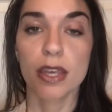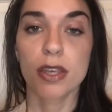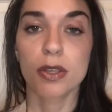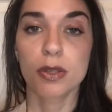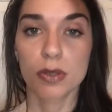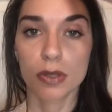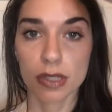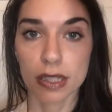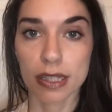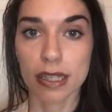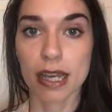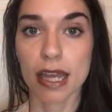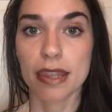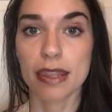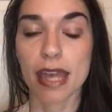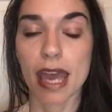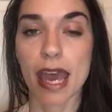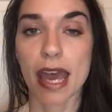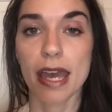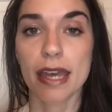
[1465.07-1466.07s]
you click on
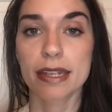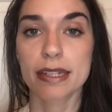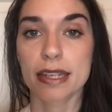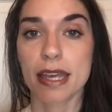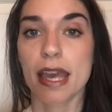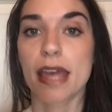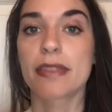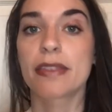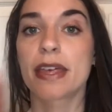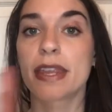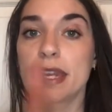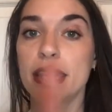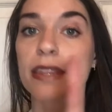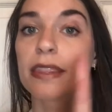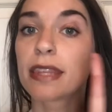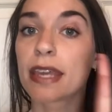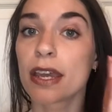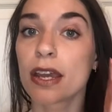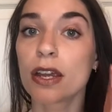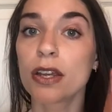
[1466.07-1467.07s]
that, and then in
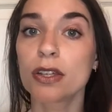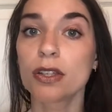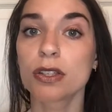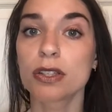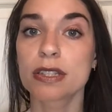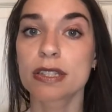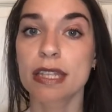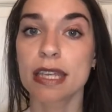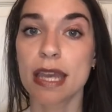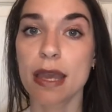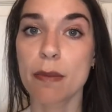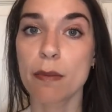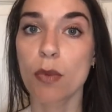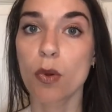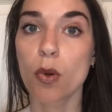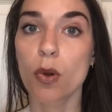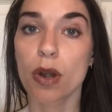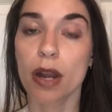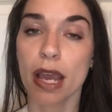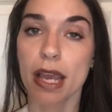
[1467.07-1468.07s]
there you'll see
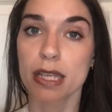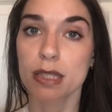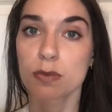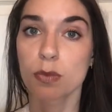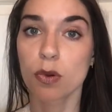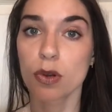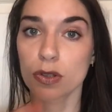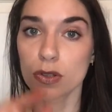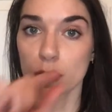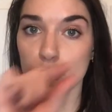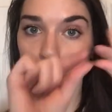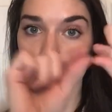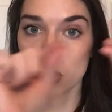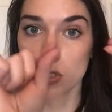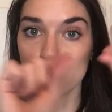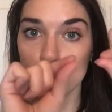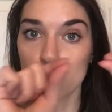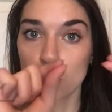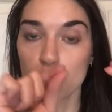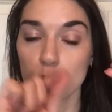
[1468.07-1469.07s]
import, export. There'll be
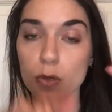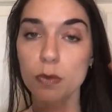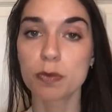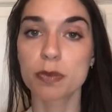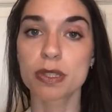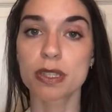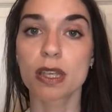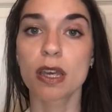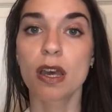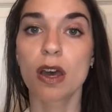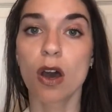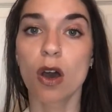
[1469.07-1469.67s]
two groups.